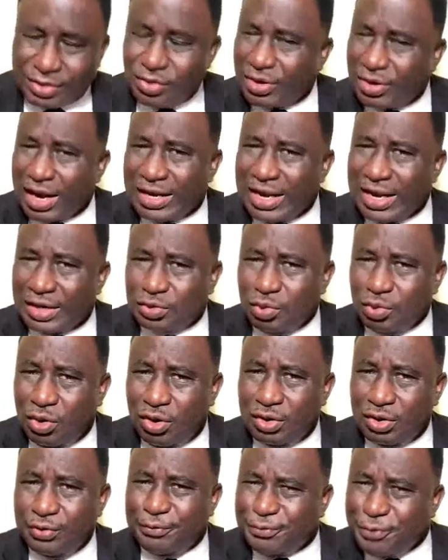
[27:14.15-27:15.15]
Look at that
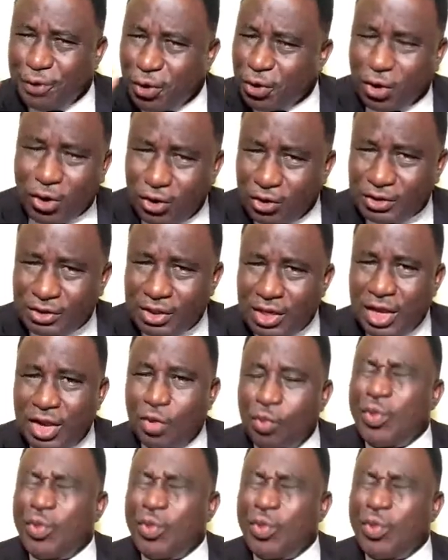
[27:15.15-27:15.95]
word. Focus.